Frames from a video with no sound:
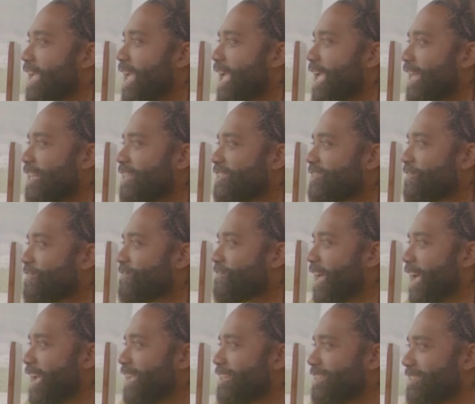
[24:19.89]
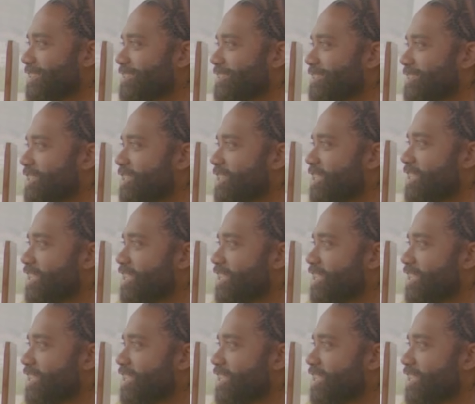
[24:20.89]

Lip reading: at its finest.